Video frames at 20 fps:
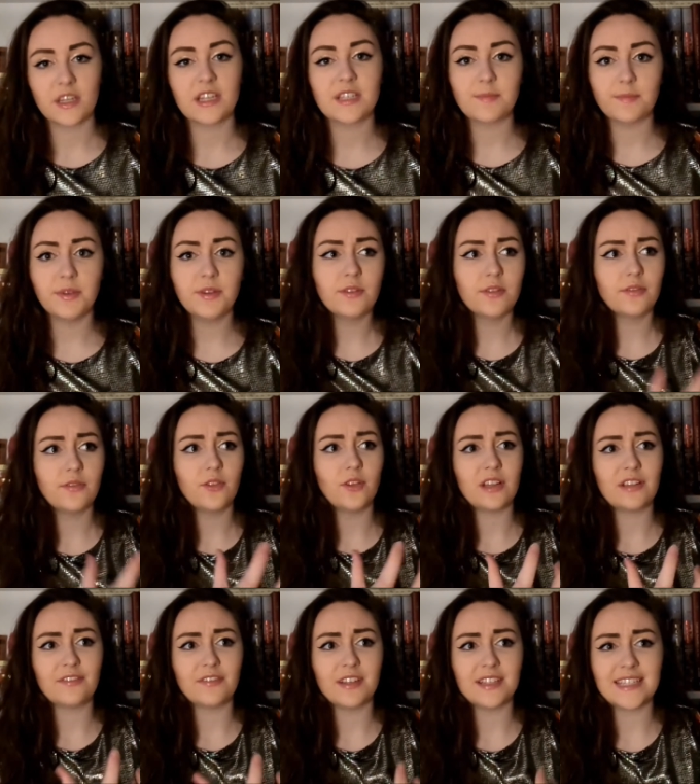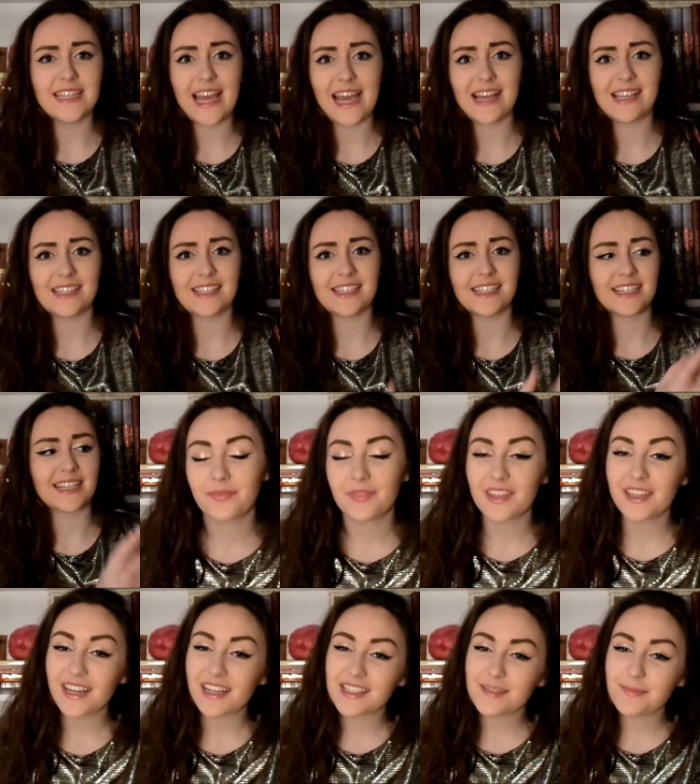It is beautiful and fantastic.
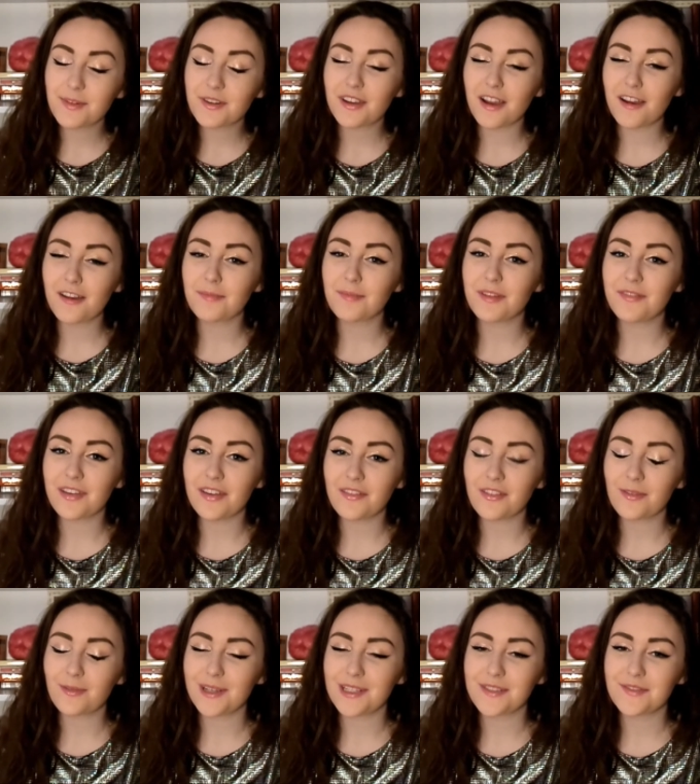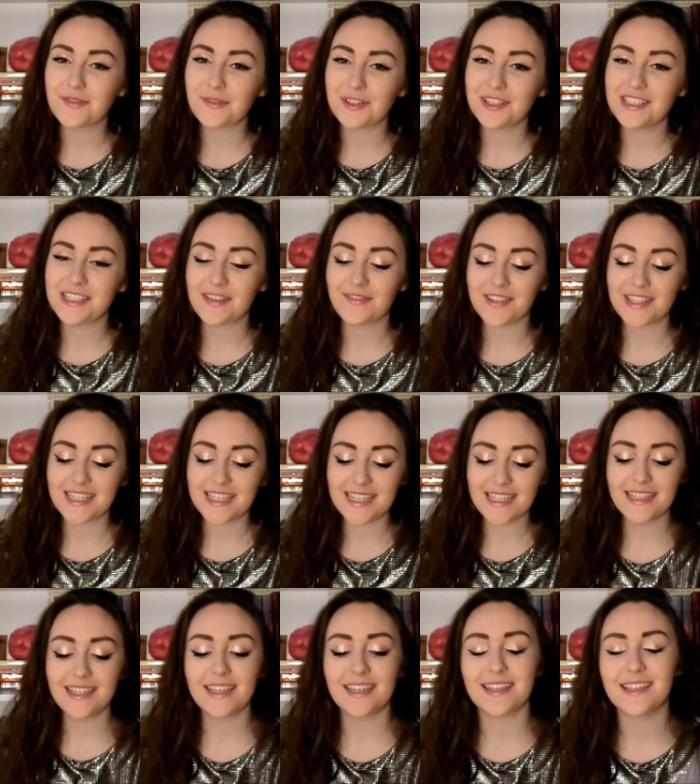The next book of my favorite reads of
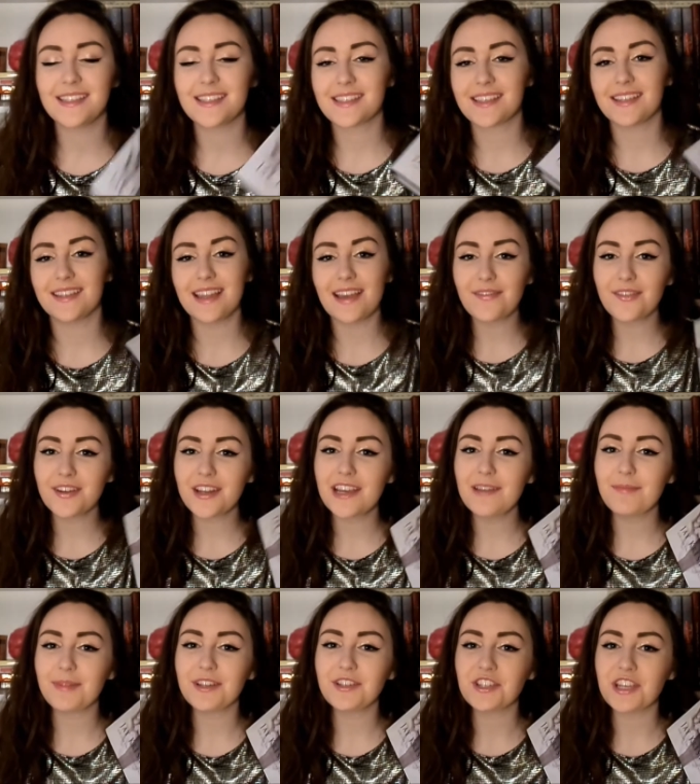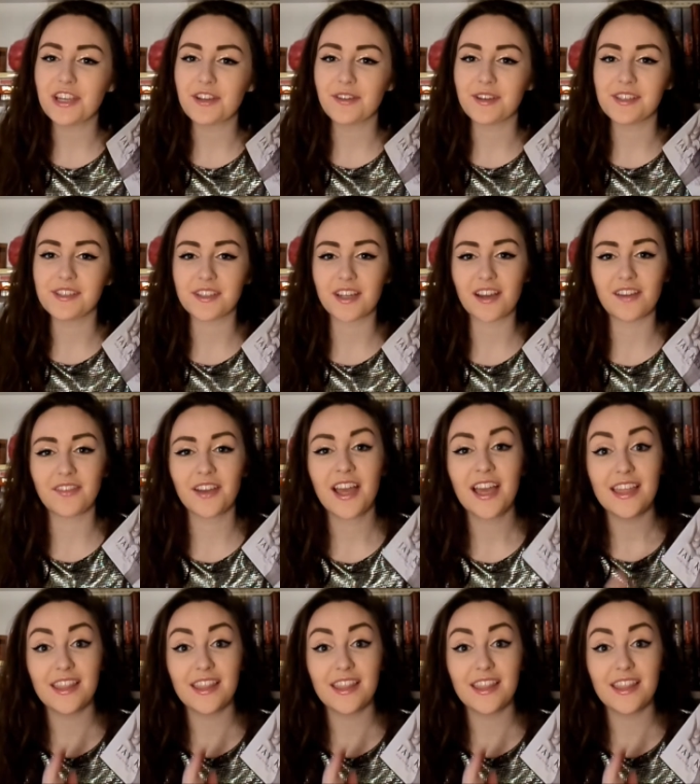2017 is Nevernight by Jay Kristoff.